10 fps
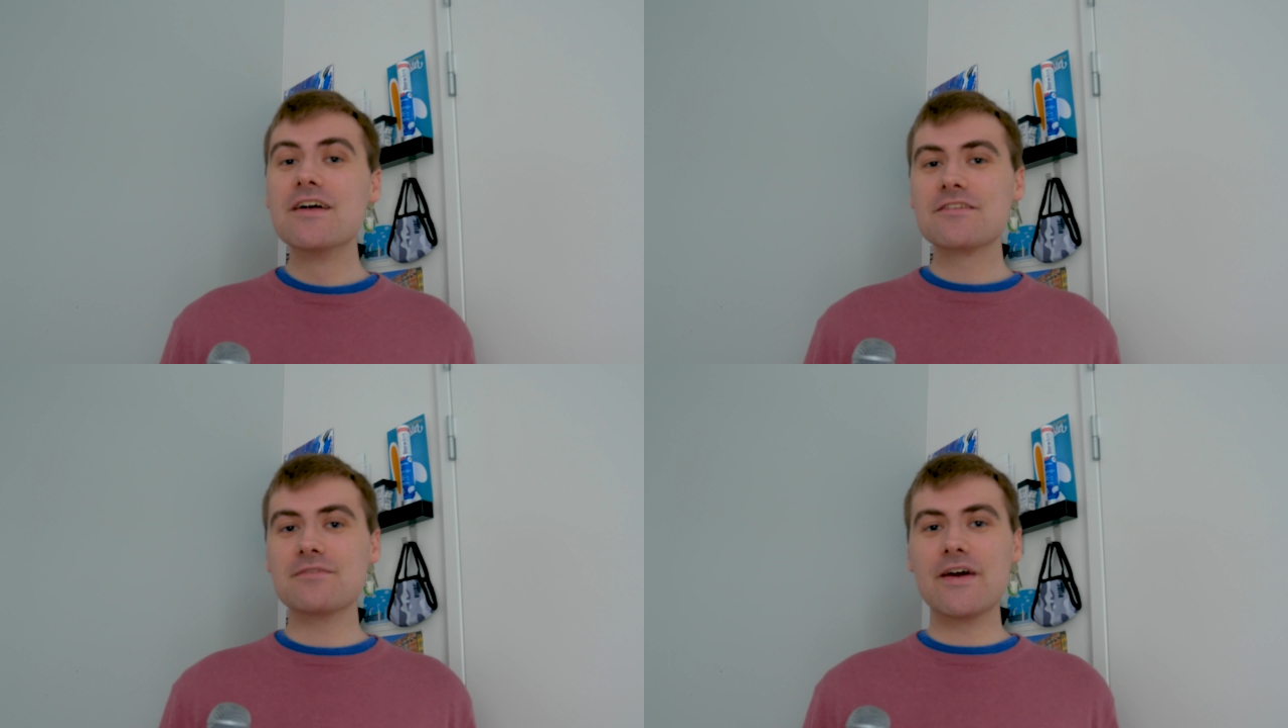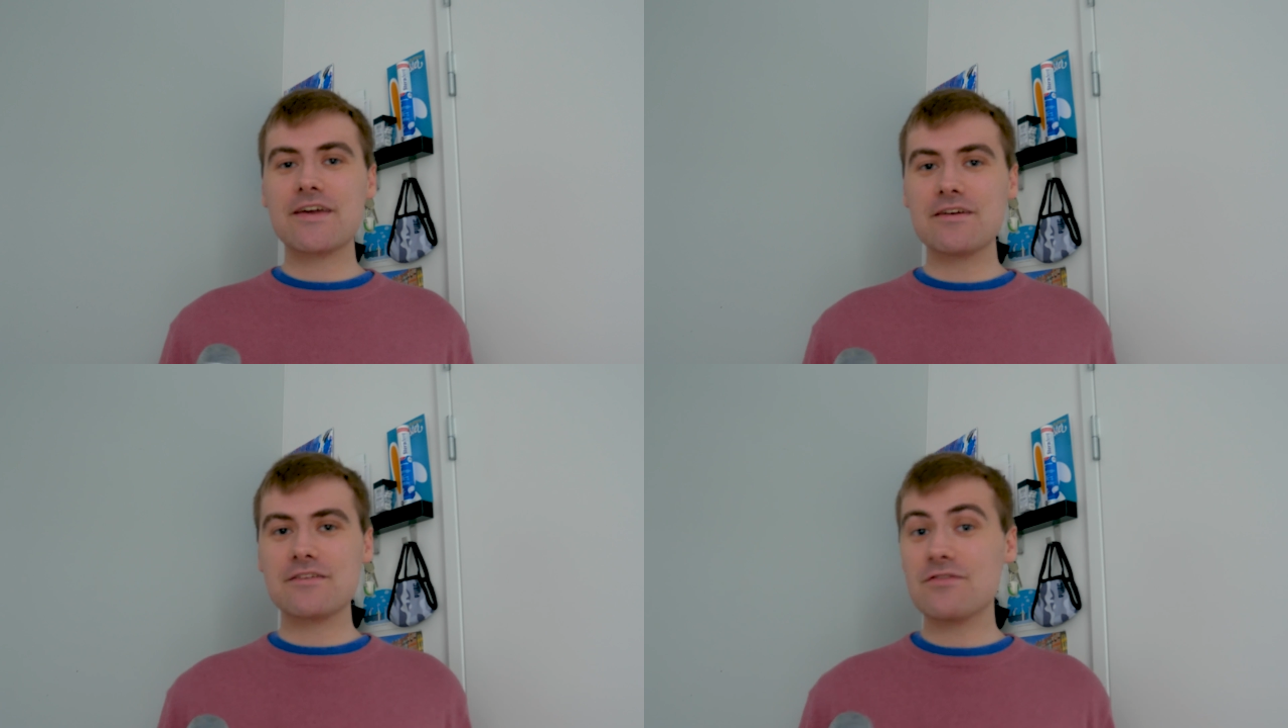to
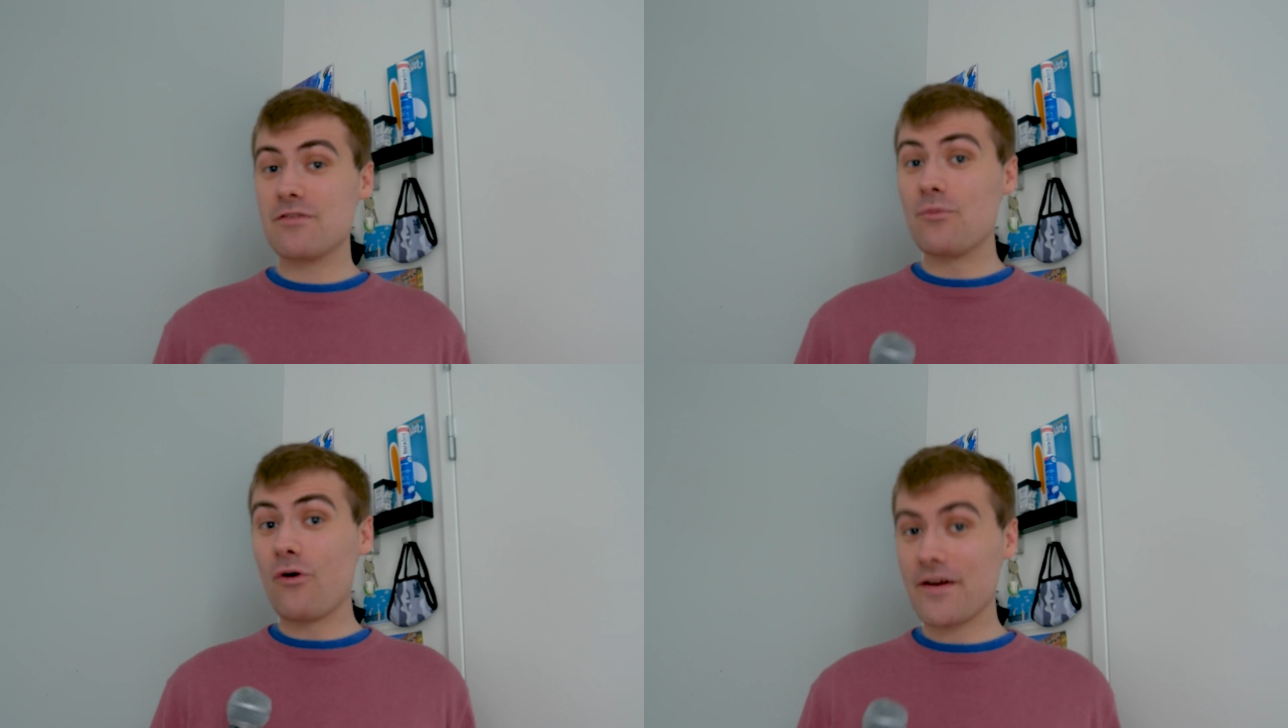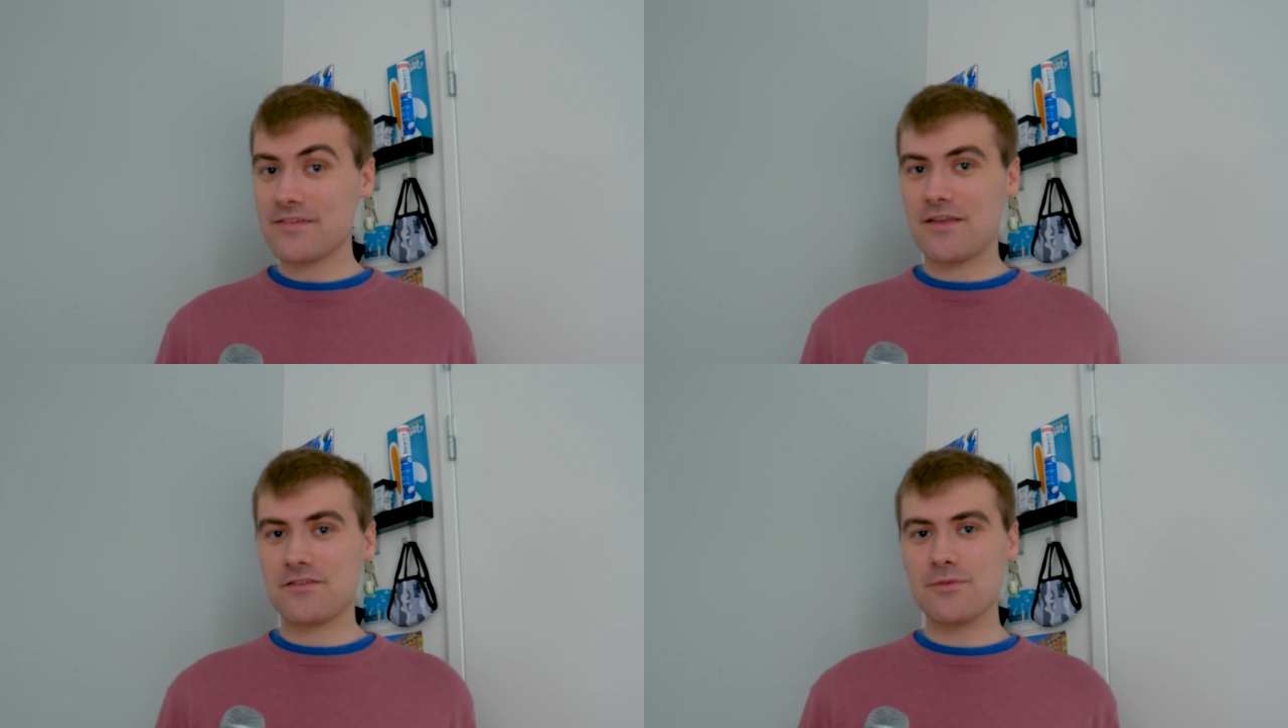make it even more
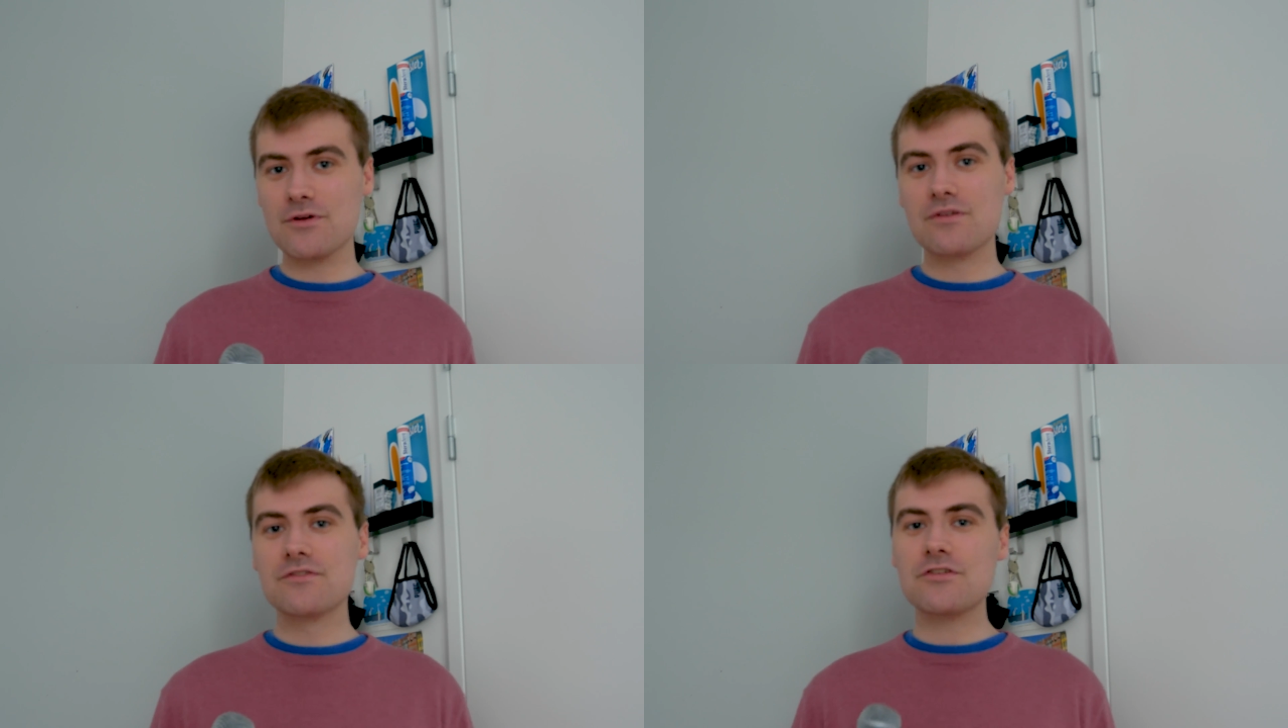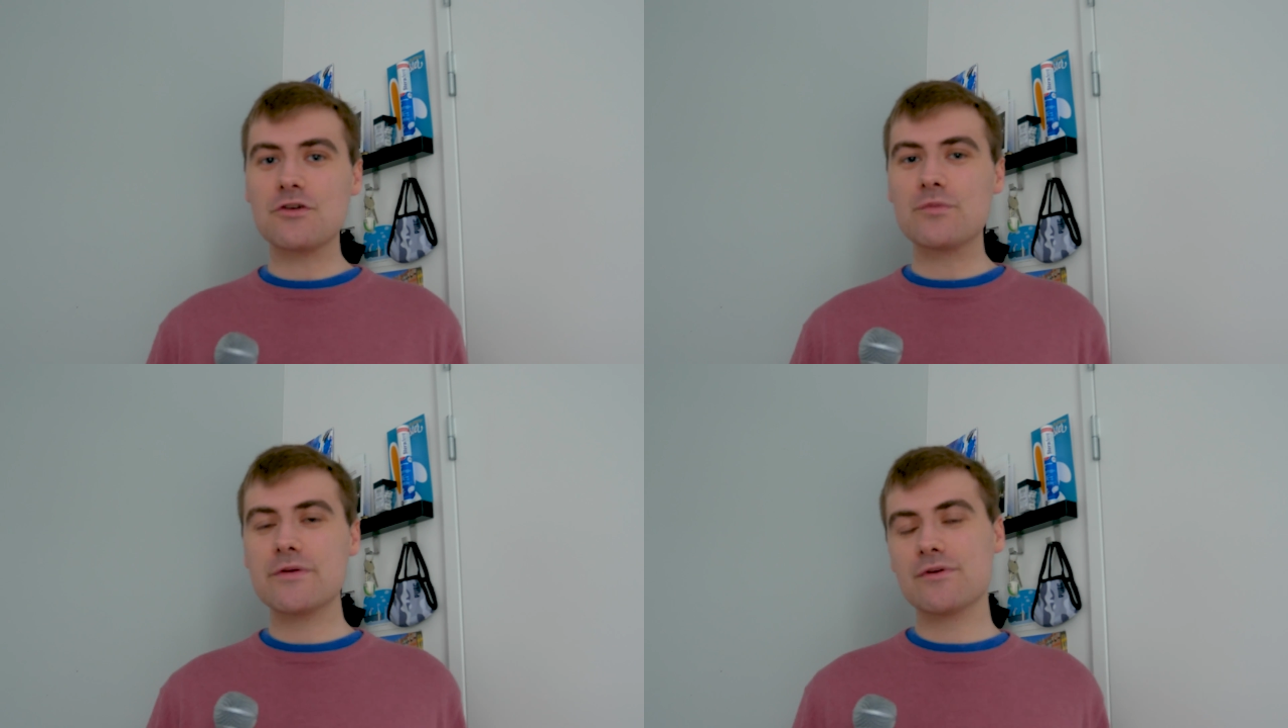accessible
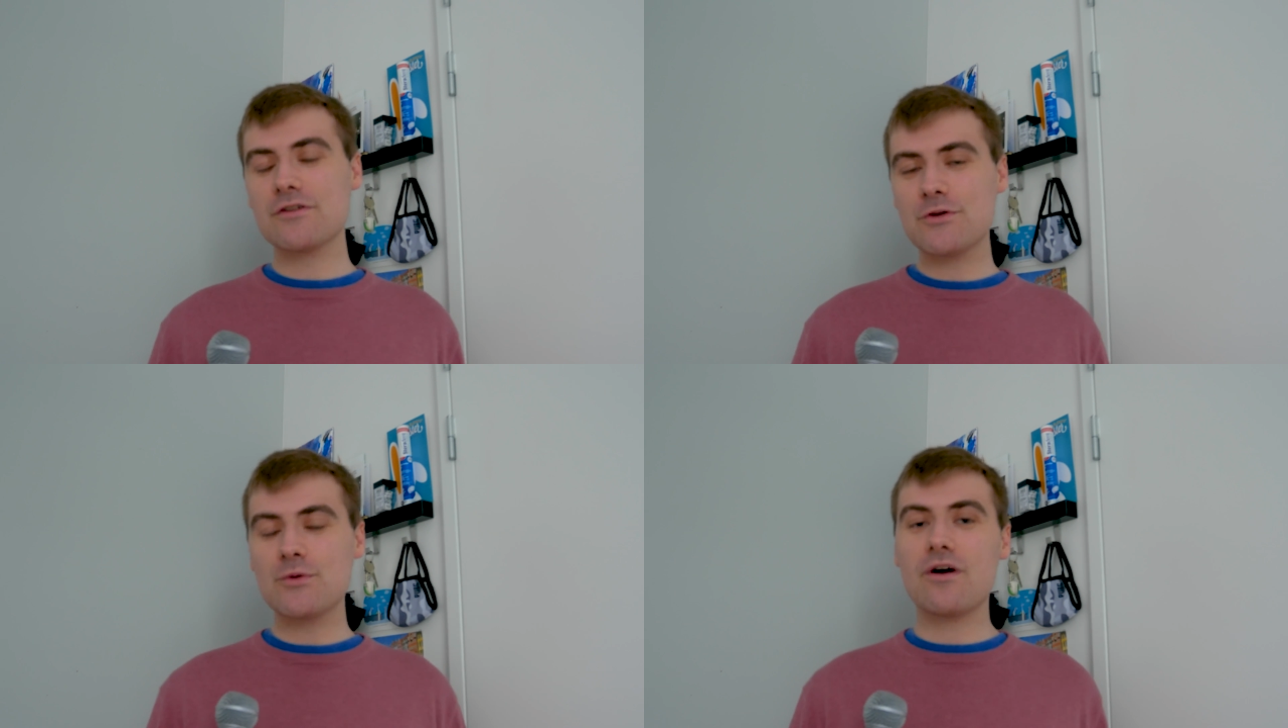to people who